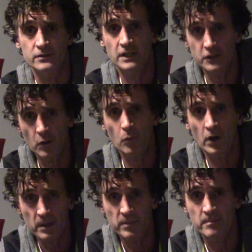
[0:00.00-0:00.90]
They don't
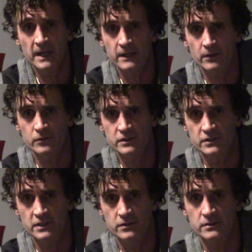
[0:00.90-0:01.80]
want to be making those
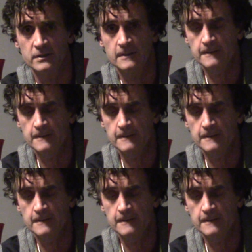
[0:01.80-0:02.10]
decisions.